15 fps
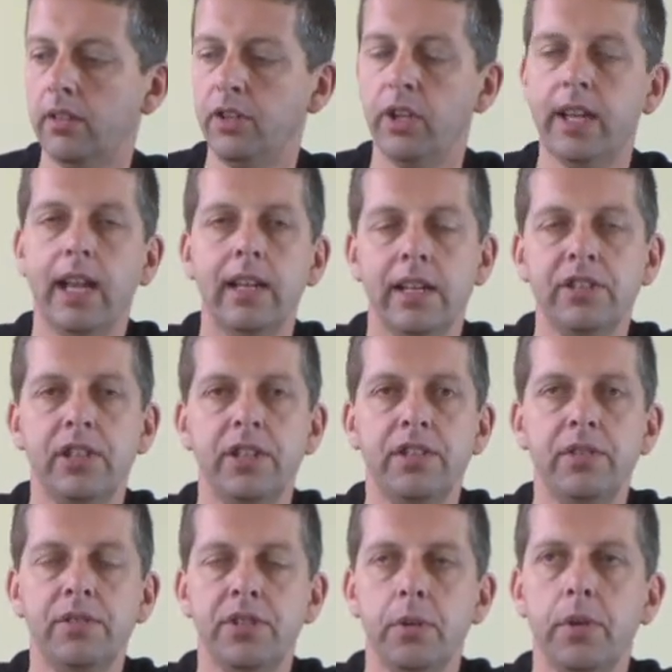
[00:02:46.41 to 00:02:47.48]
You can actually
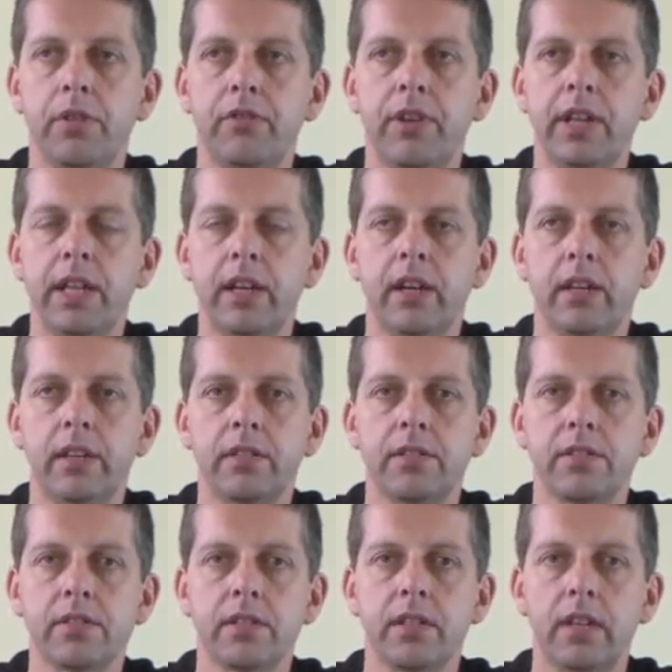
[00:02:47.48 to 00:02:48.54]
do 2 or 3
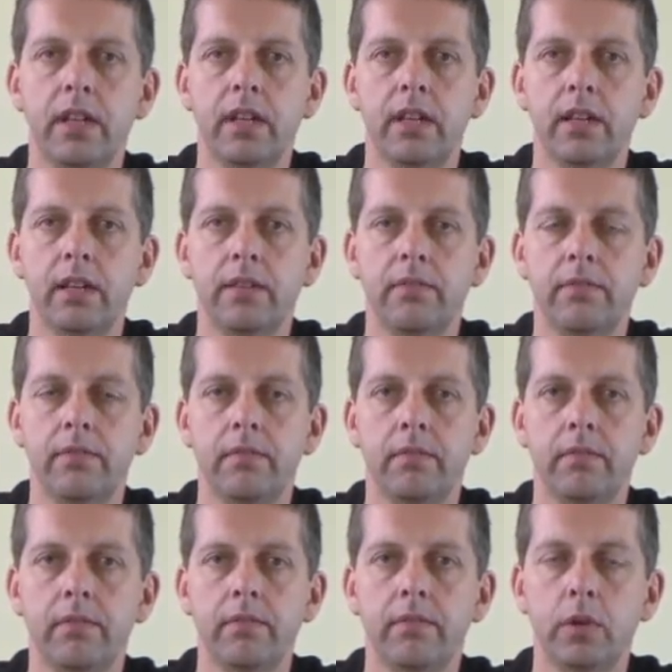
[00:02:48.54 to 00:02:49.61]
cards,
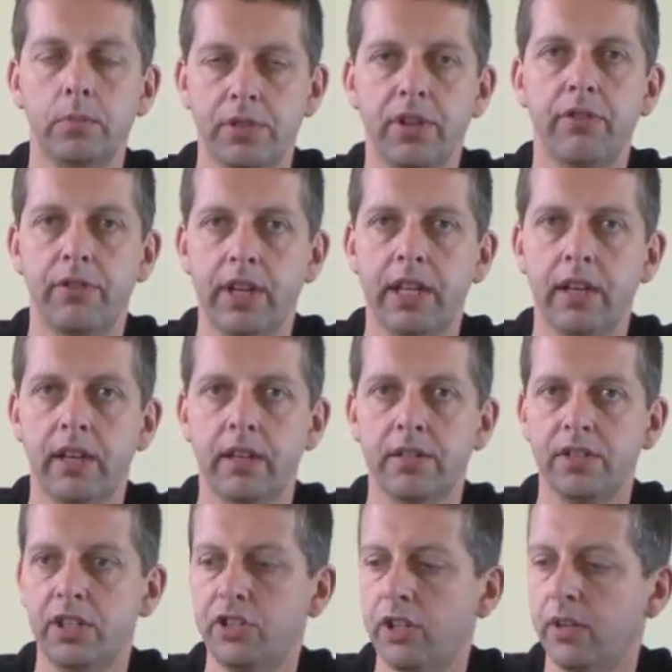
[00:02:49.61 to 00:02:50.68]
up to 3
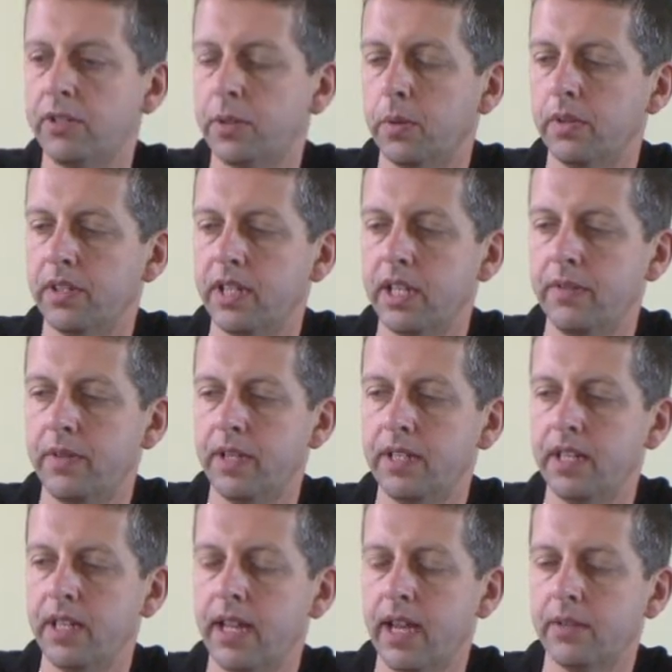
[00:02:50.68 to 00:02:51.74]
cards. He shows you on the
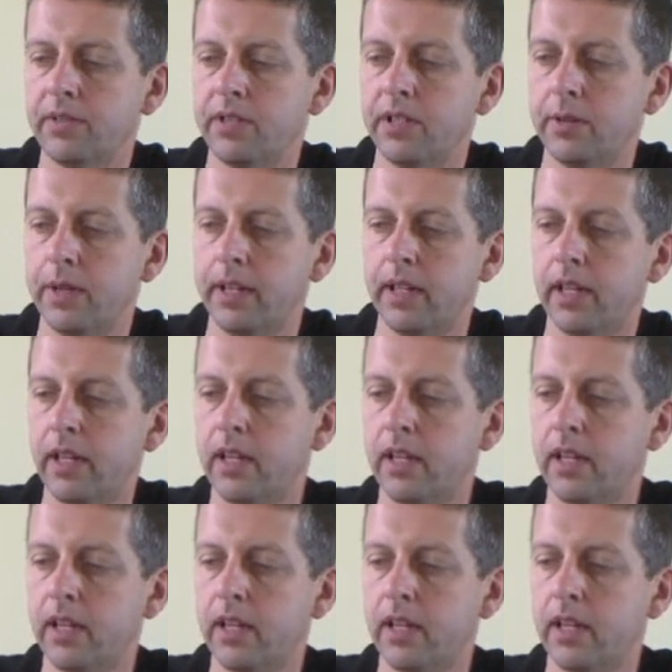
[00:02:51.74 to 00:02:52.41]
DVD how to do it.